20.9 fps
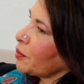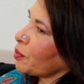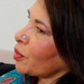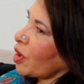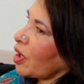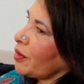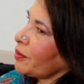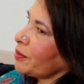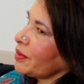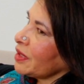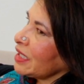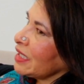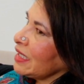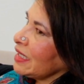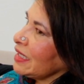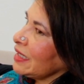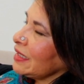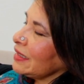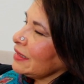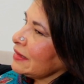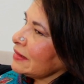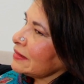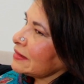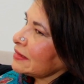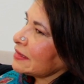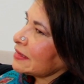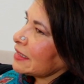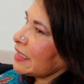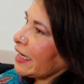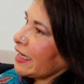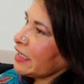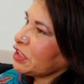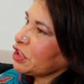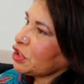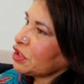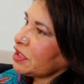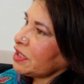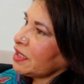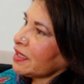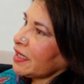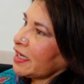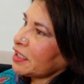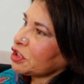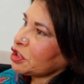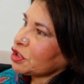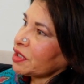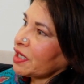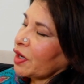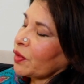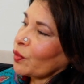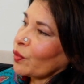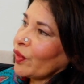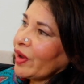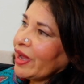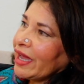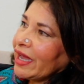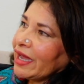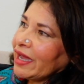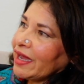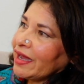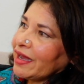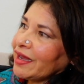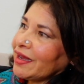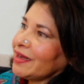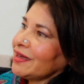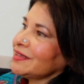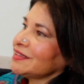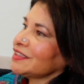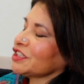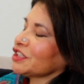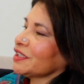probably sketchy, like, should I wait?